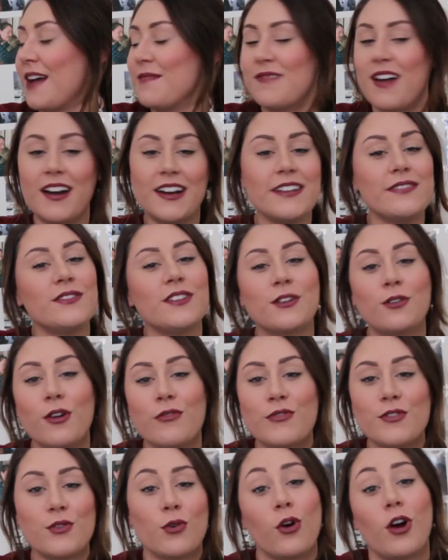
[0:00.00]
I'm not even a
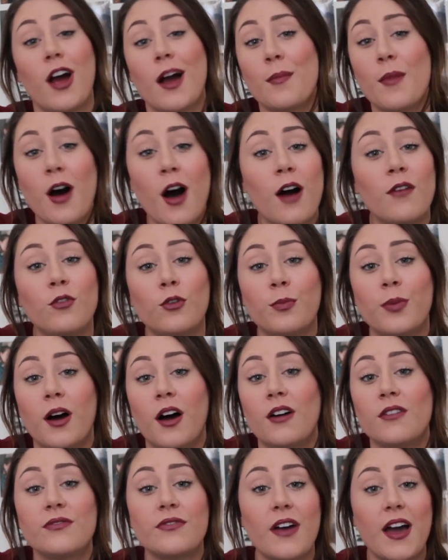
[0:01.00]
Gryffindor, I'm a
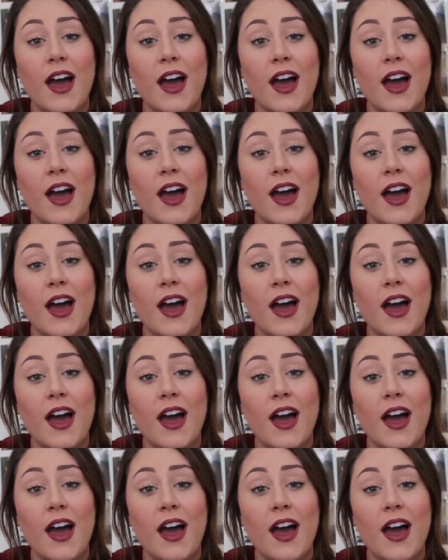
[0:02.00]
Hufflepuff.